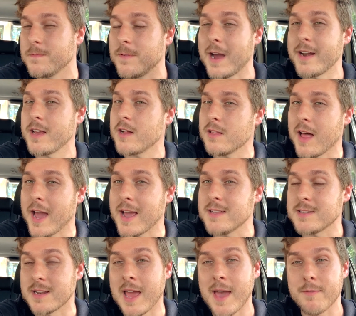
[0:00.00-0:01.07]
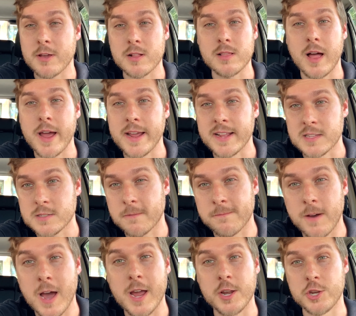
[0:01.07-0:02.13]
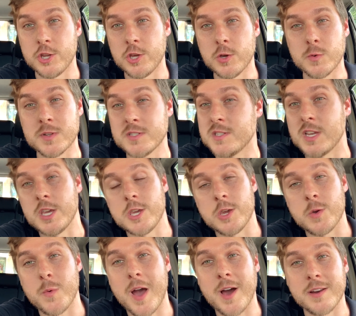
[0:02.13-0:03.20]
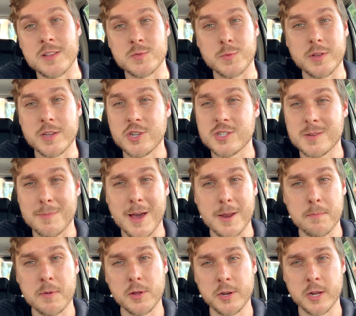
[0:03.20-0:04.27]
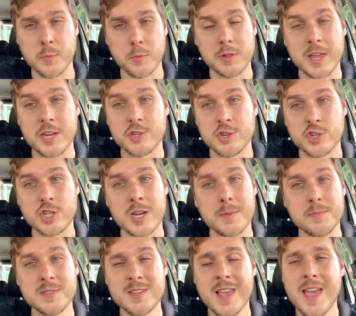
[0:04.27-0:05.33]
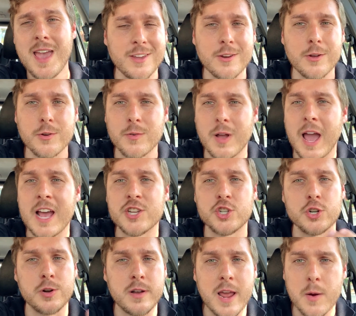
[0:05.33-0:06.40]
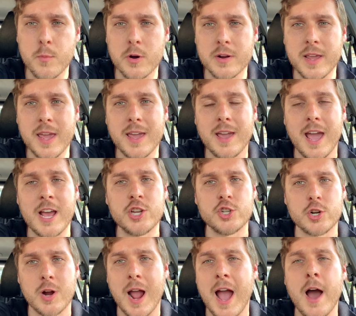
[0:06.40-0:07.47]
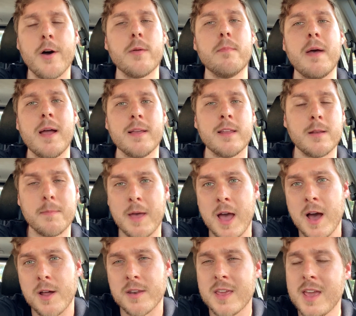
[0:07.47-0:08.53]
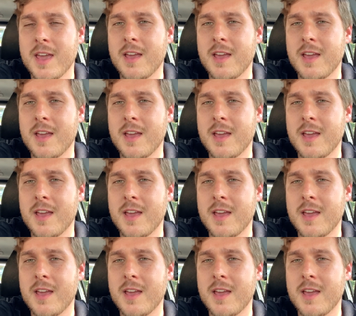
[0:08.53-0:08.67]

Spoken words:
Finding clients and having clients find you and seek you out is really just about building relationships. You know, as you're networking, as you're out and about,